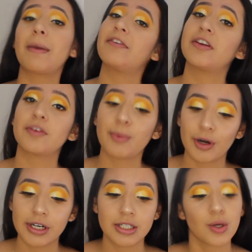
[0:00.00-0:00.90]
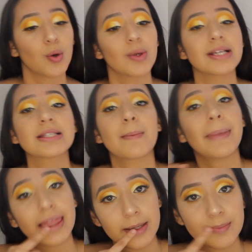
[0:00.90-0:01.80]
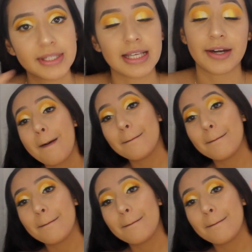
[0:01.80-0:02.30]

My favorite part is always my lips.